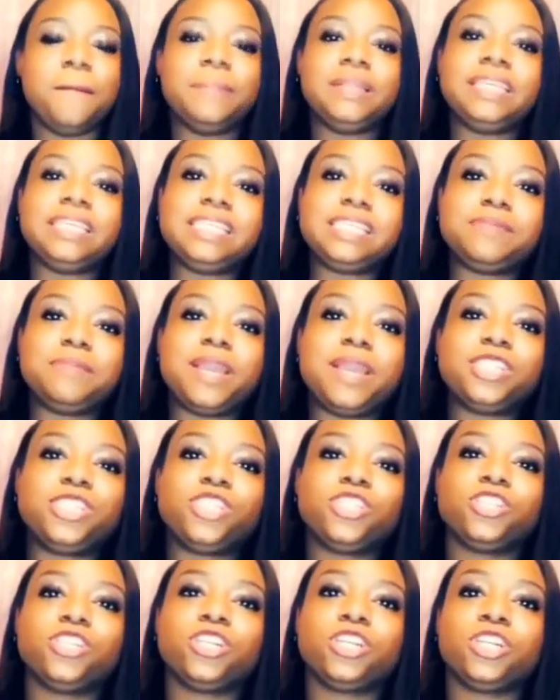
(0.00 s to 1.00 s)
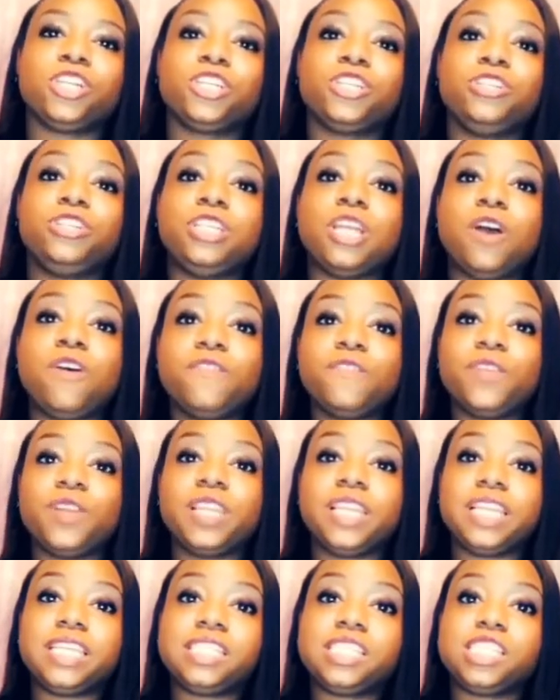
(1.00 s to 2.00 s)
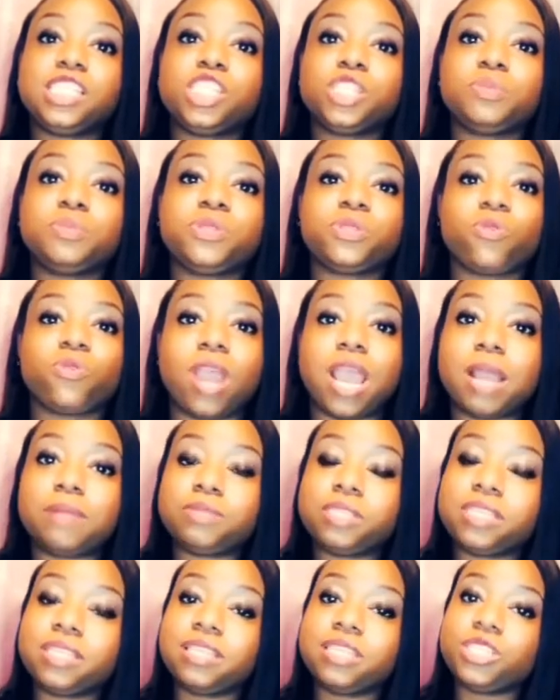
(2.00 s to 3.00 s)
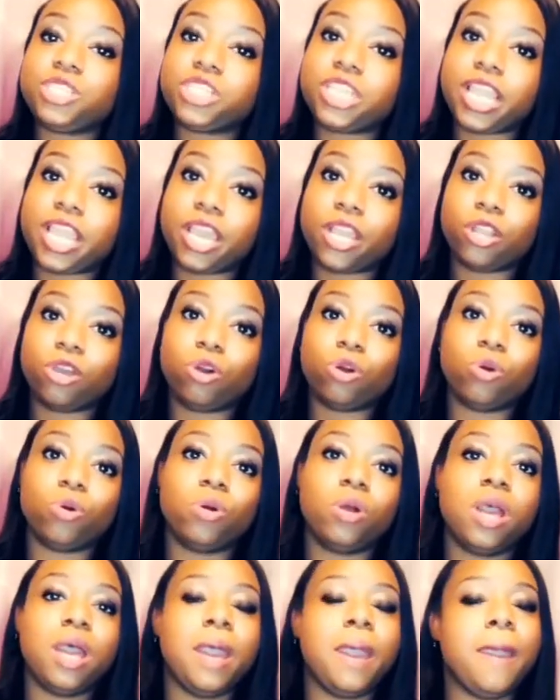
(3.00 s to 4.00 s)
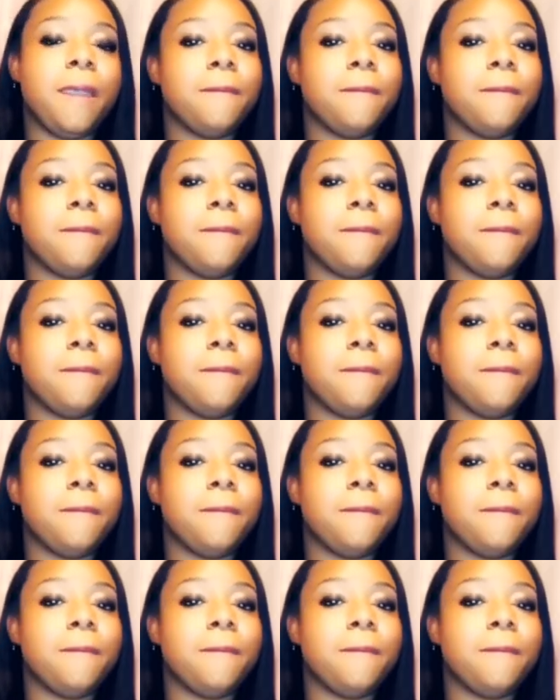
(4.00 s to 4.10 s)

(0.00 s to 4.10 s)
Please make sure you don't forget to subscribe to the channel.